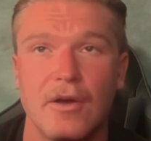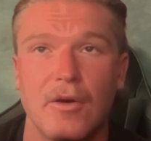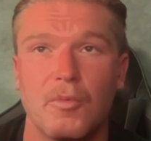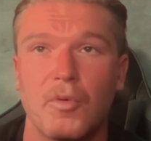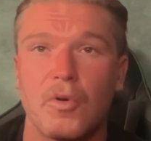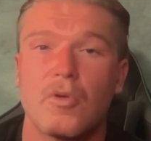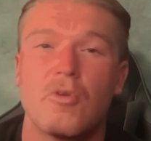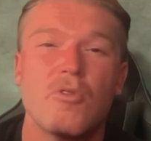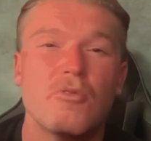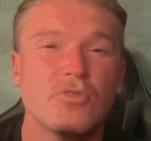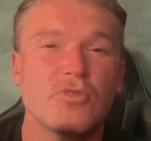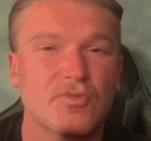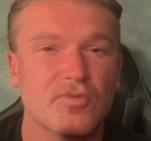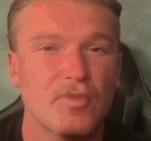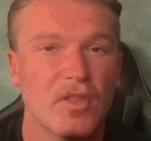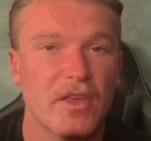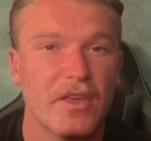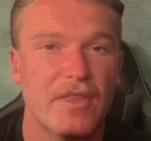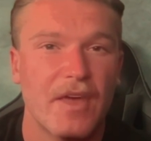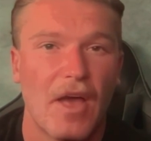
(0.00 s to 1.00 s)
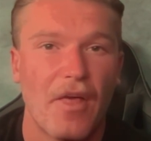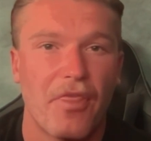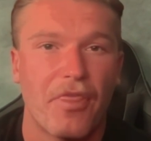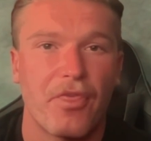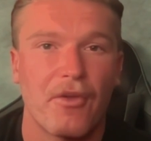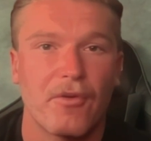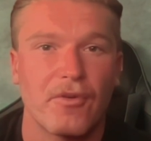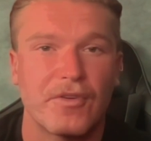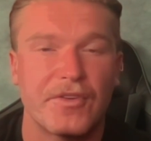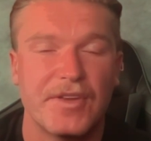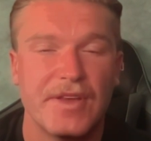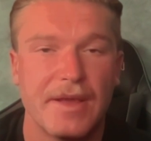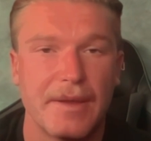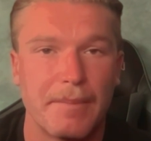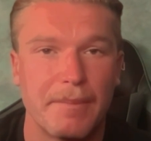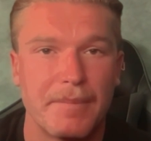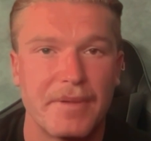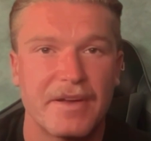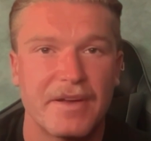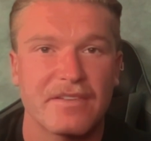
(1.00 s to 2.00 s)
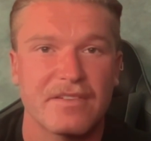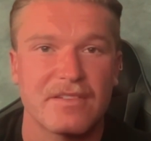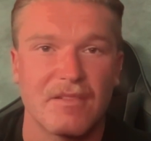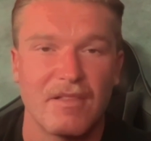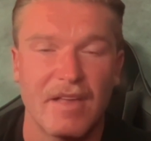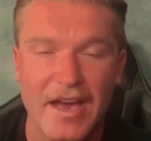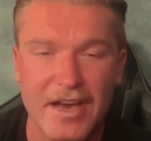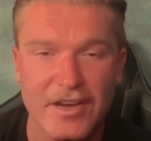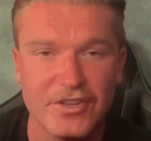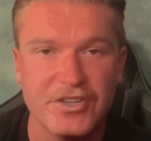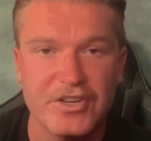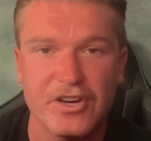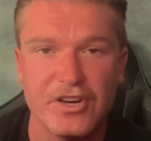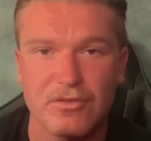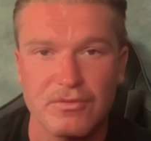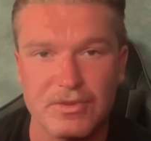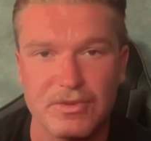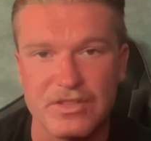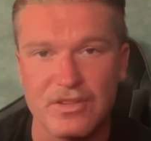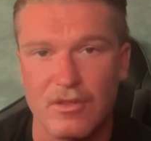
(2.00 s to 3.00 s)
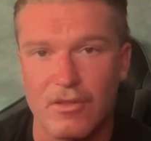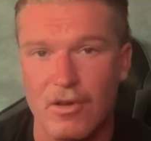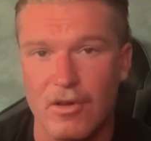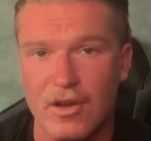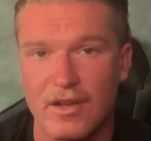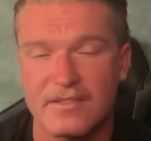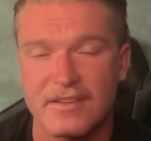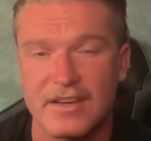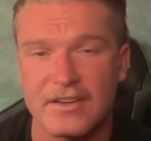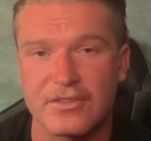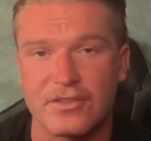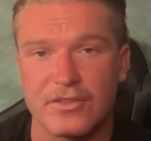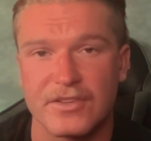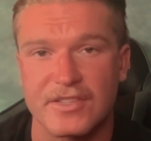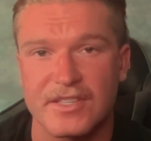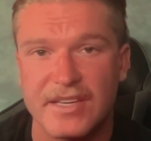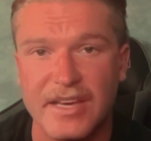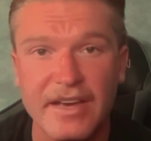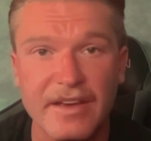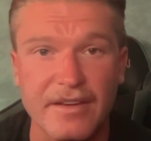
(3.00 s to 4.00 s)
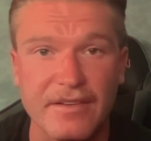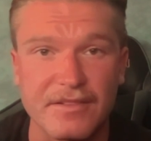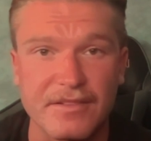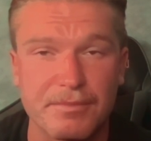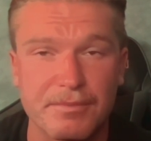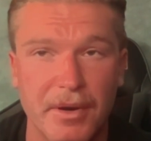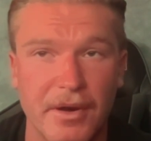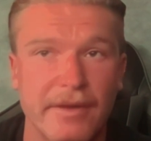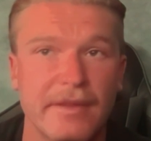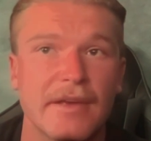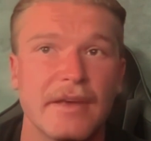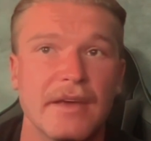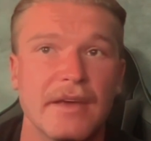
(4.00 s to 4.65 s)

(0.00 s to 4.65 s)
Well, who's really that third team? Because last year it was the Los Angeles Kings, but